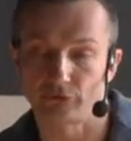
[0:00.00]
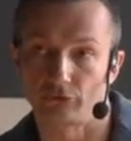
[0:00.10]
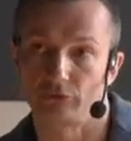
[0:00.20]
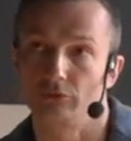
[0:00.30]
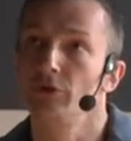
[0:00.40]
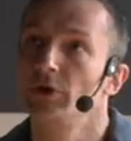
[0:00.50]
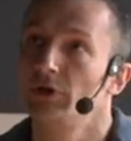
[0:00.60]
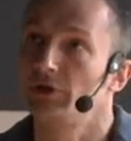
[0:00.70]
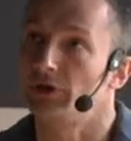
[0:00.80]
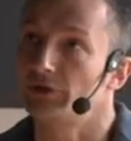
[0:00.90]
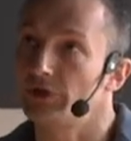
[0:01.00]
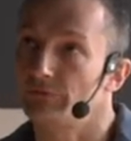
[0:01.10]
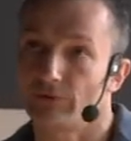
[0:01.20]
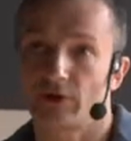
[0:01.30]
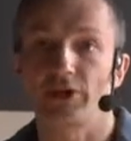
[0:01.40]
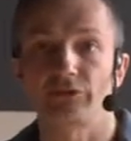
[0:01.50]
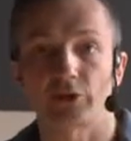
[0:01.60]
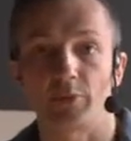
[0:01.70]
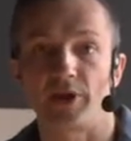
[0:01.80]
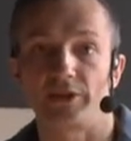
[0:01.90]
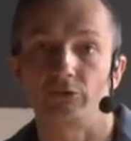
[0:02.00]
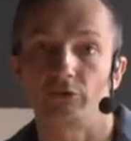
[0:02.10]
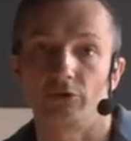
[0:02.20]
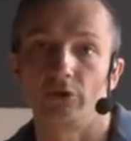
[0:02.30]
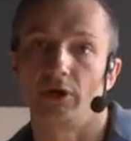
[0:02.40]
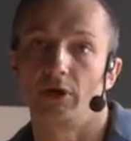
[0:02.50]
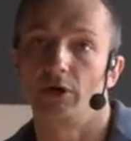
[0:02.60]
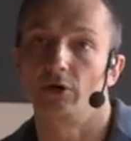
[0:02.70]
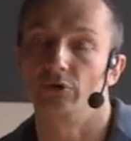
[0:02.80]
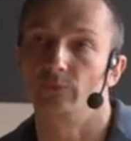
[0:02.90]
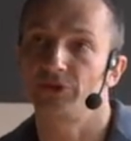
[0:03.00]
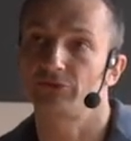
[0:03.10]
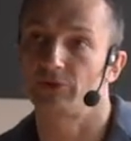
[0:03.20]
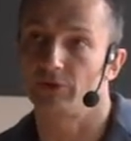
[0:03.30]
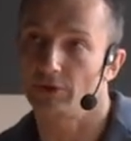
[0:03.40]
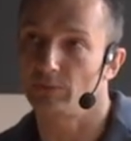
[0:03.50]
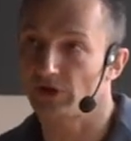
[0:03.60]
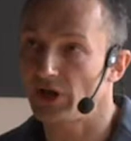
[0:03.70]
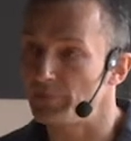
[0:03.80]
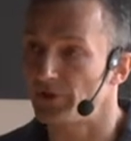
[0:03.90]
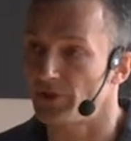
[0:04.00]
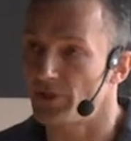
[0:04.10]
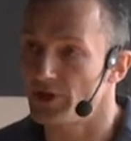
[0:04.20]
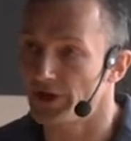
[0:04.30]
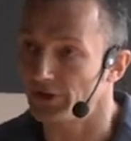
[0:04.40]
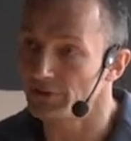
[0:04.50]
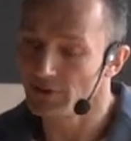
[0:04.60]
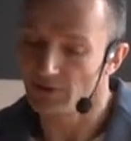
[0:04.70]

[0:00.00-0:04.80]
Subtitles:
to like give his comment on what happened there.